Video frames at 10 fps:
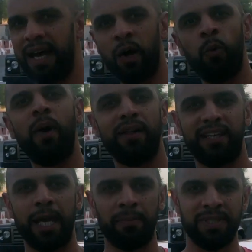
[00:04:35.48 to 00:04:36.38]
how well
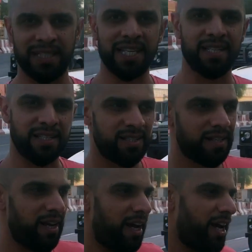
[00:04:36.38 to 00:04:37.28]
kept it is.
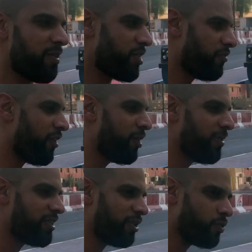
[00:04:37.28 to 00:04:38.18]
So follow
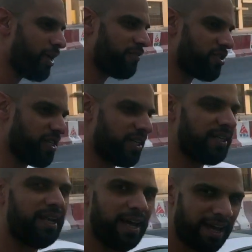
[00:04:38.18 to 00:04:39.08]
me to the driver's side
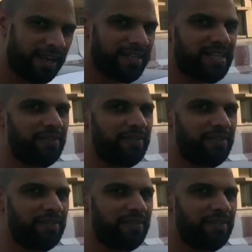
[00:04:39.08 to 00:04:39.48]
and let's